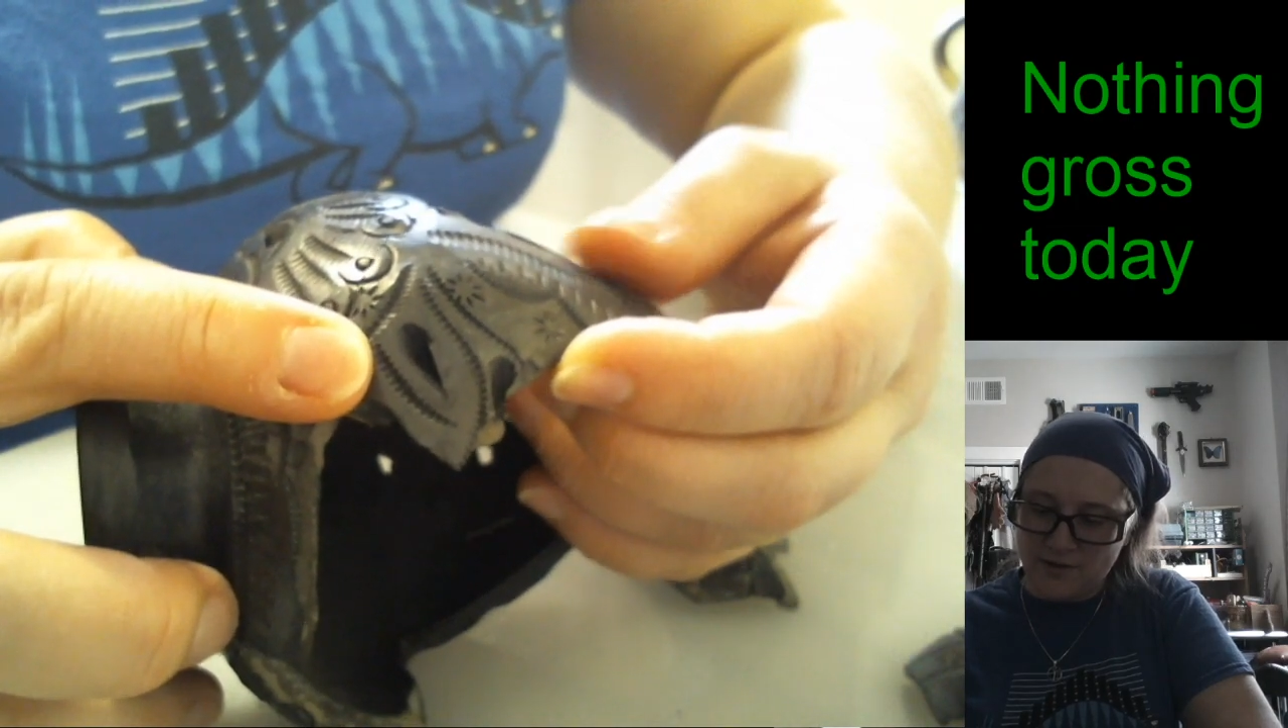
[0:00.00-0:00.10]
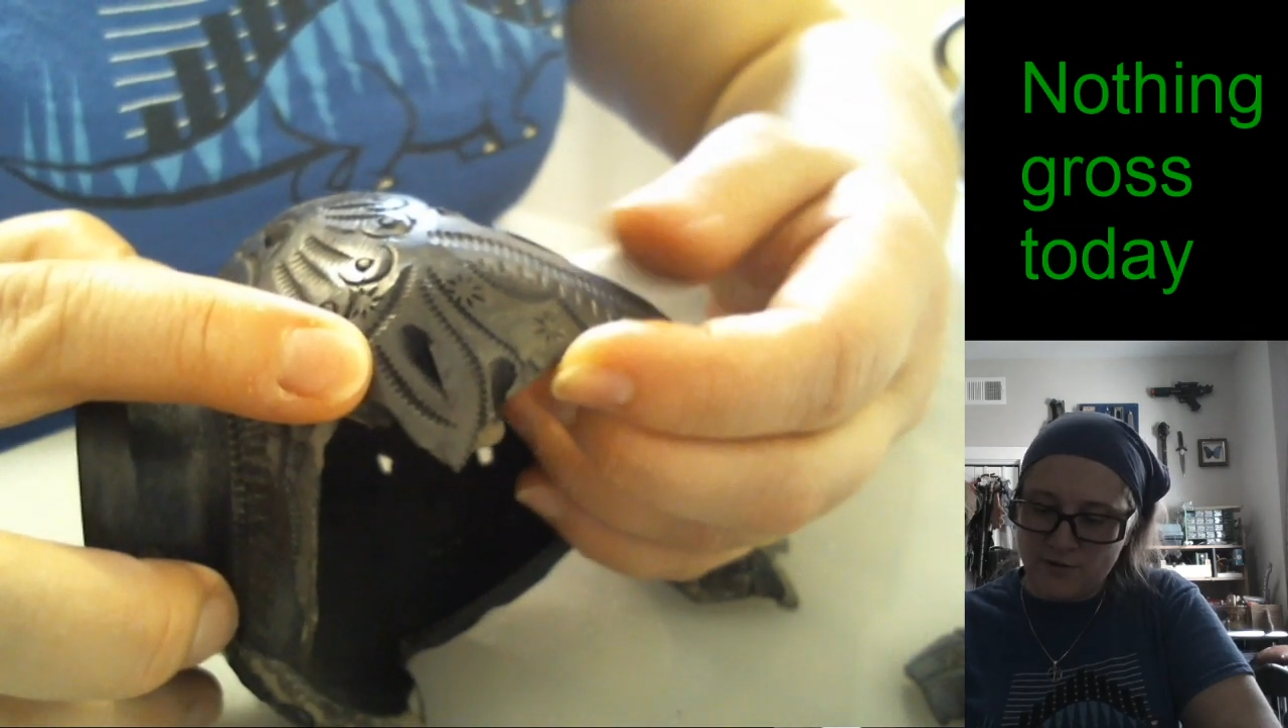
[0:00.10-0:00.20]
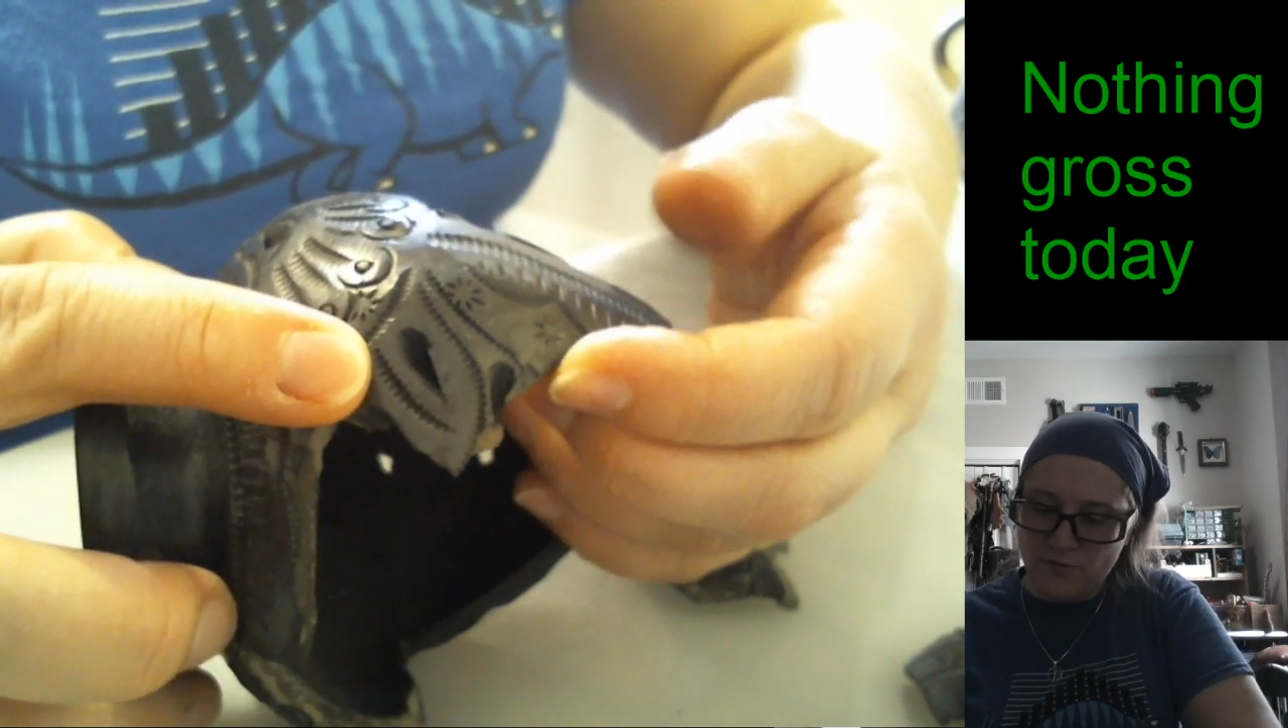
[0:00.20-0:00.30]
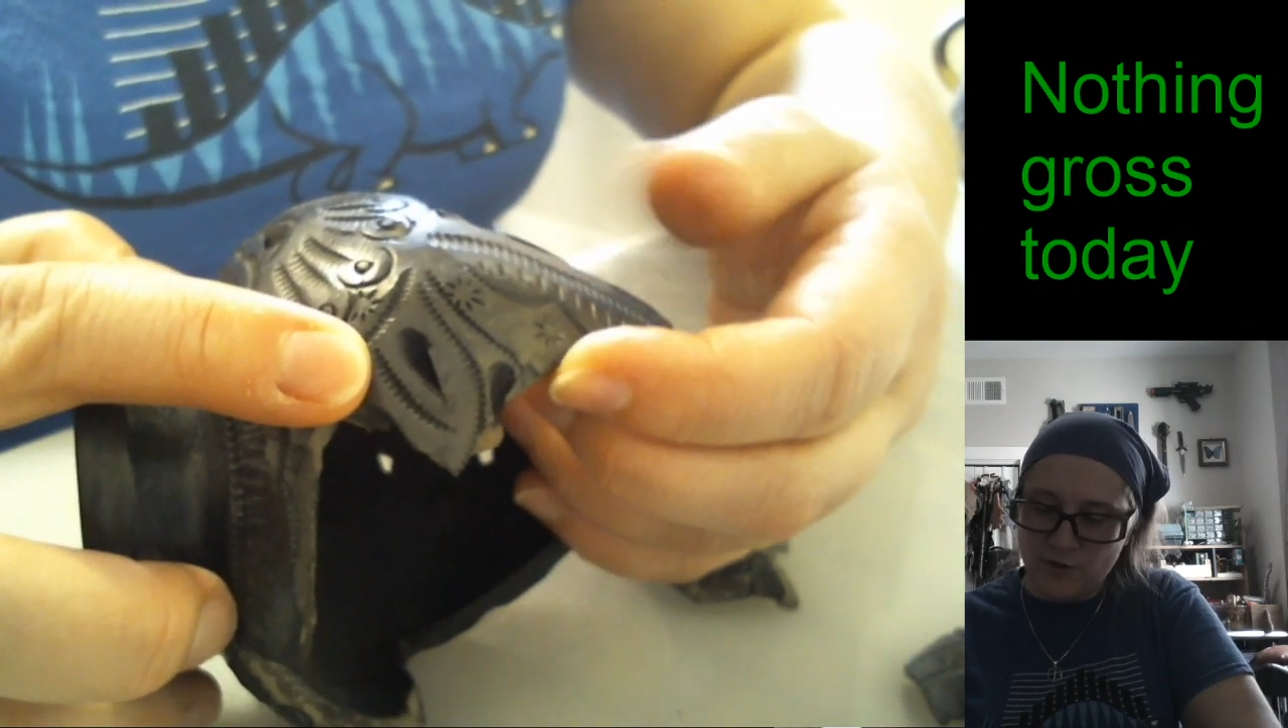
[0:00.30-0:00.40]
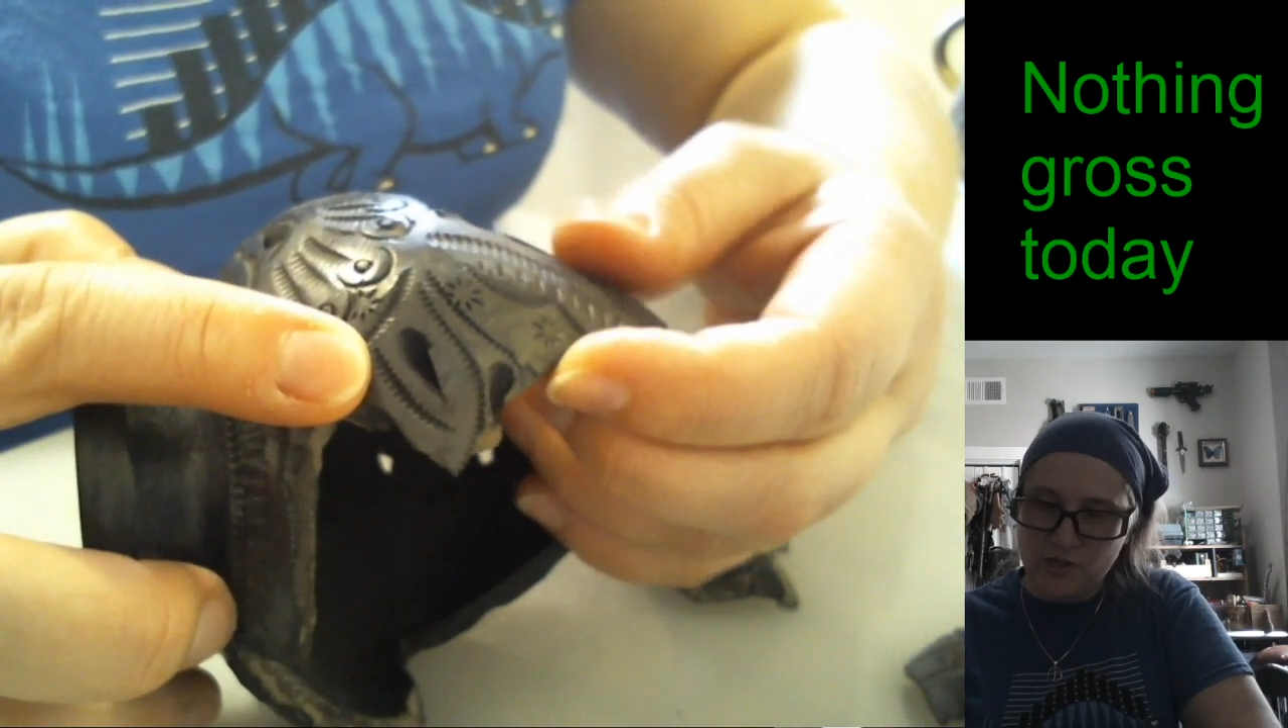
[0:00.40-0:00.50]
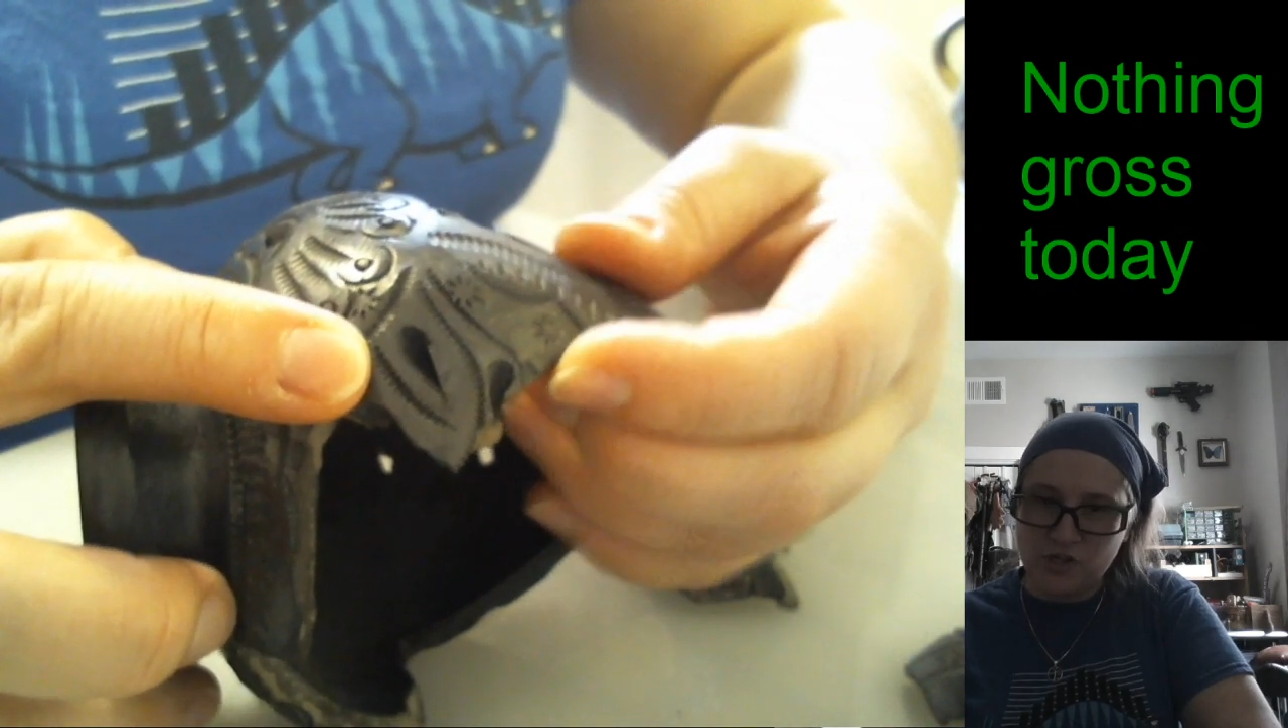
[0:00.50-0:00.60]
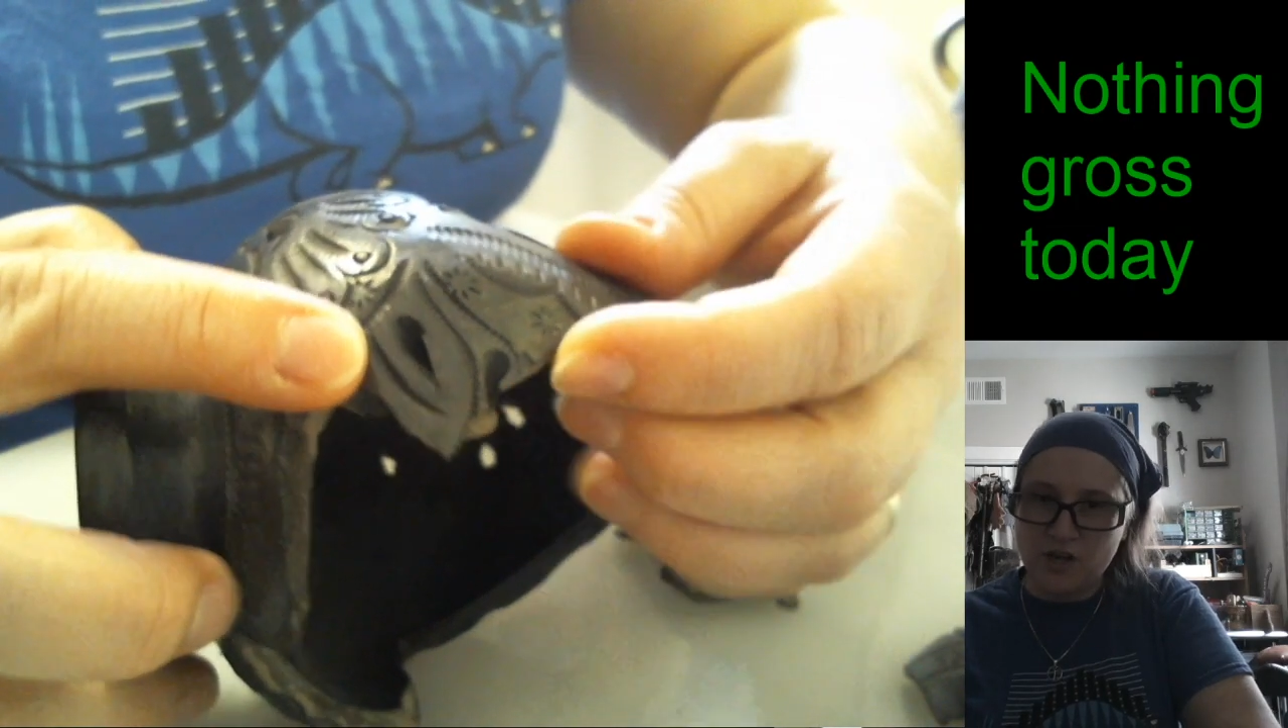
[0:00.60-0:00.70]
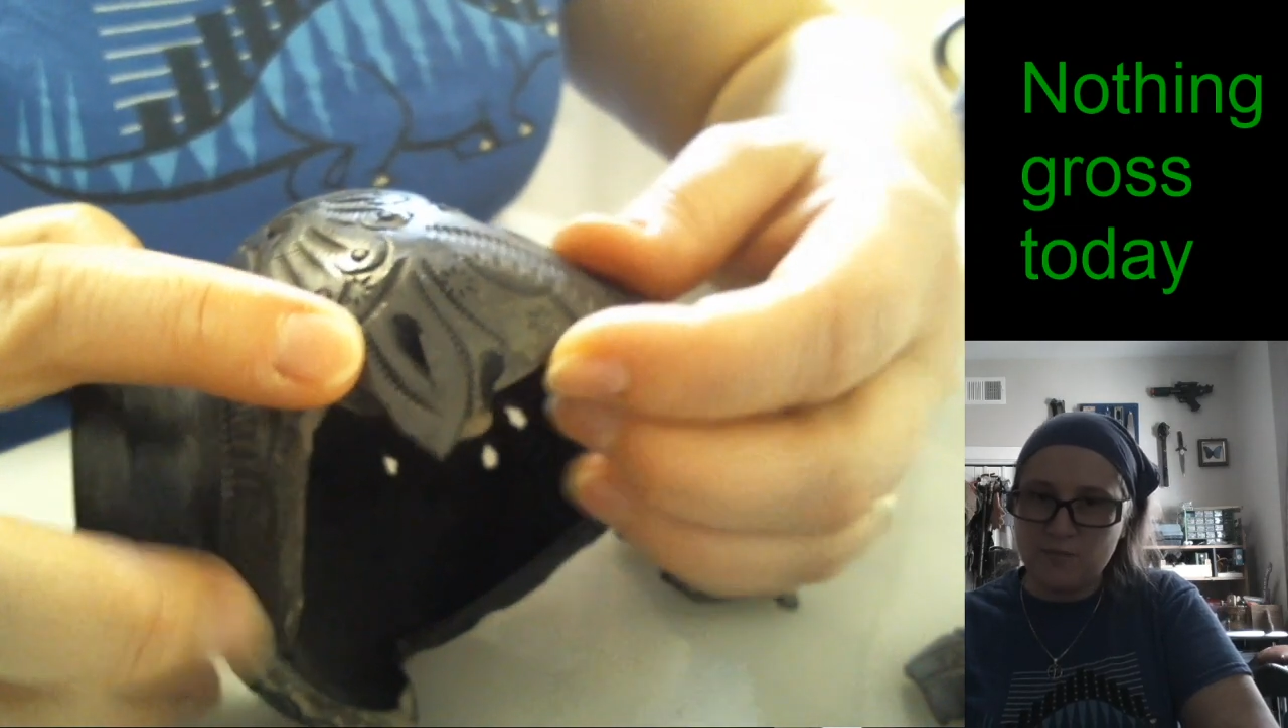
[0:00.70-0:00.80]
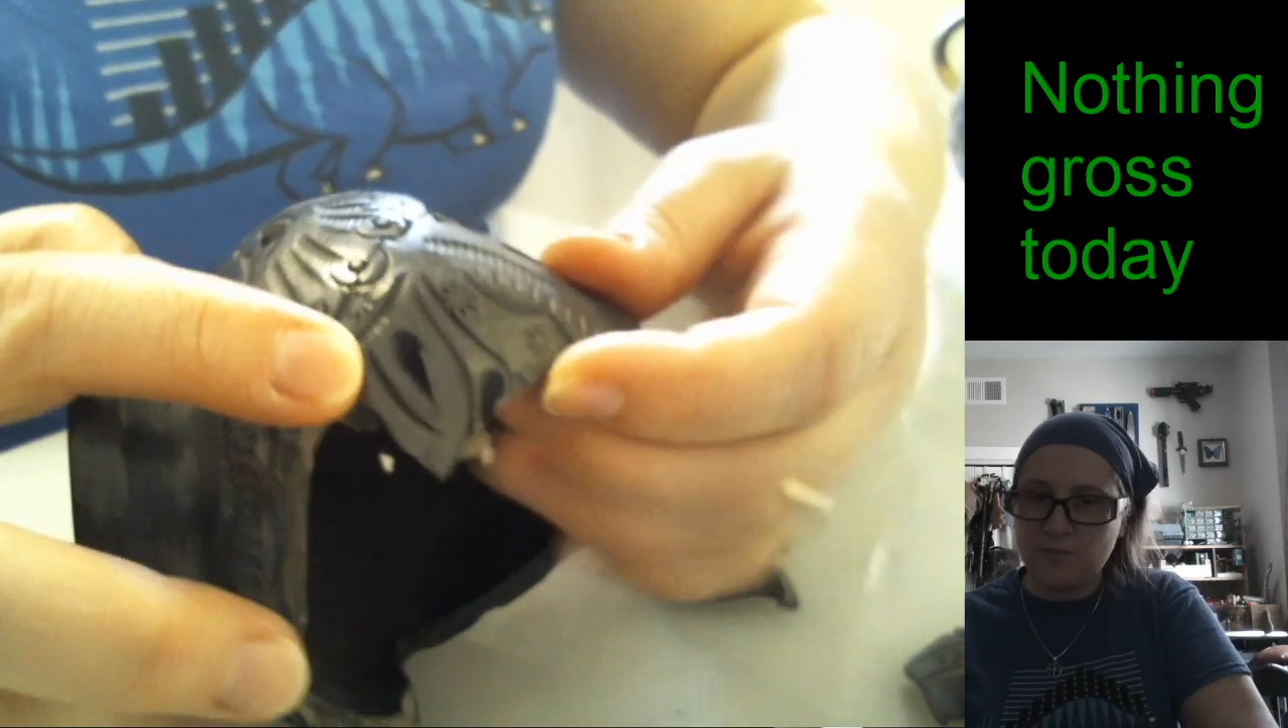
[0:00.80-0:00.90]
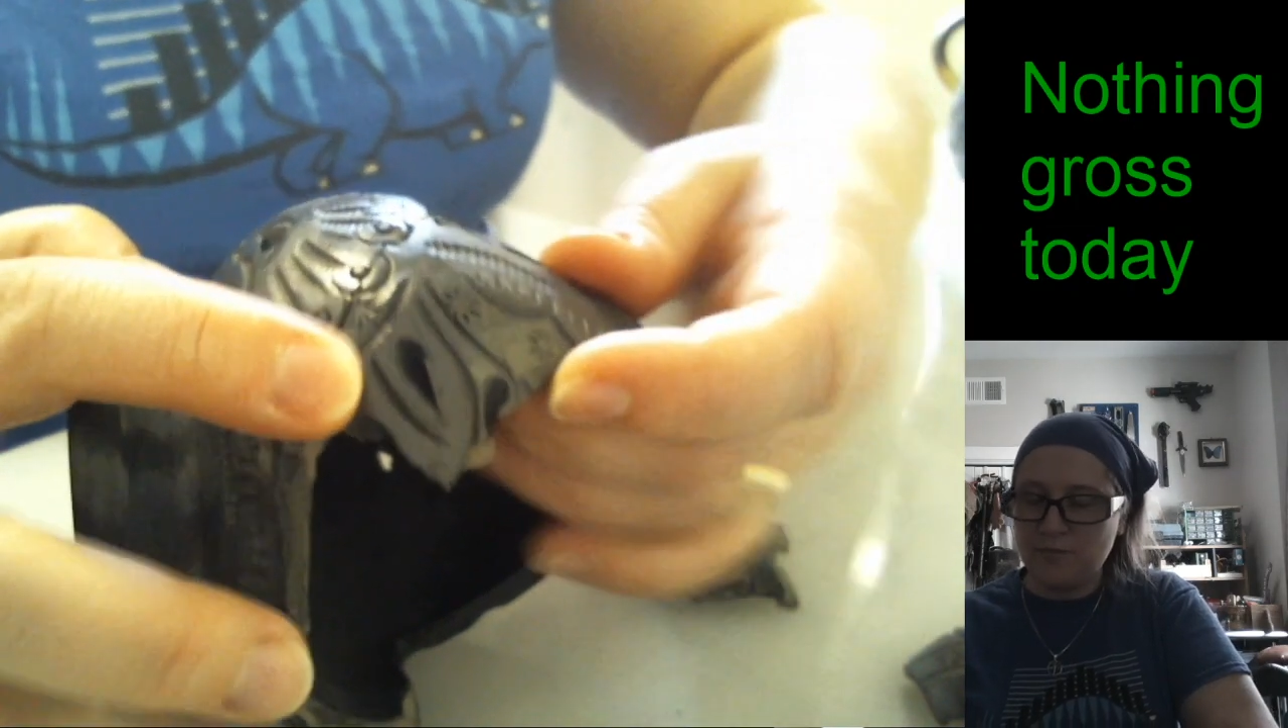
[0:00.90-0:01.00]
ovoid
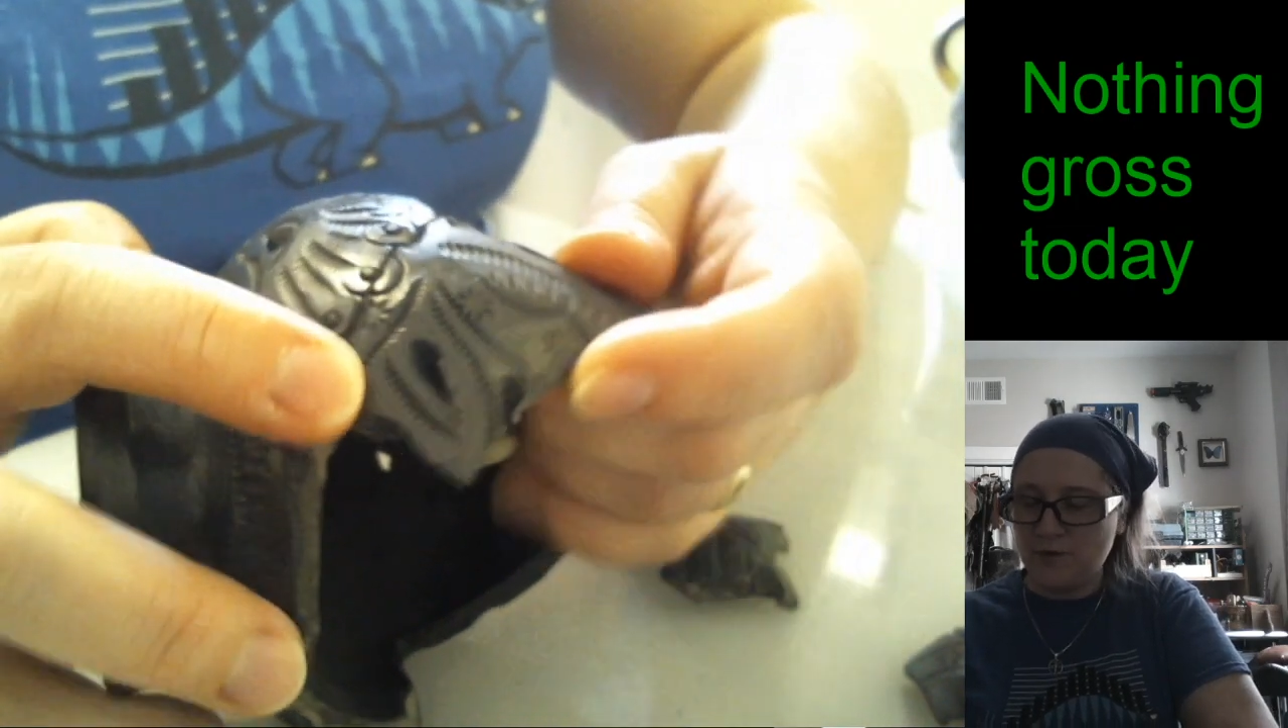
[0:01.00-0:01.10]
shape,